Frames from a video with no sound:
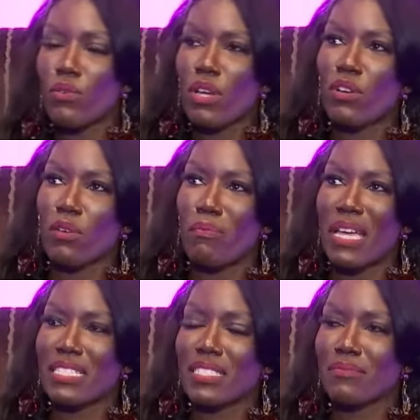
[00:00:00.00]
what do I cook
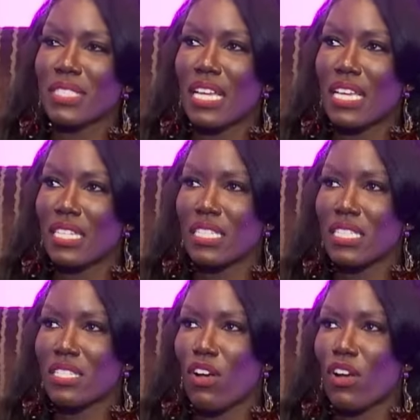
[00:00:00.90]
best? Hey,
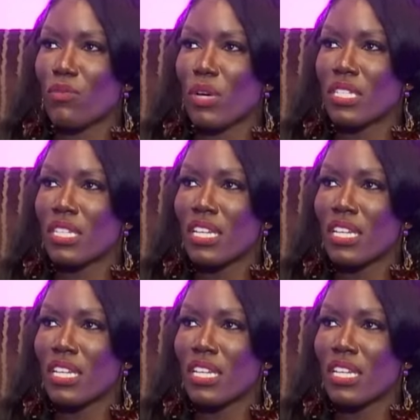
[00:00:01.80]
this is a hard one.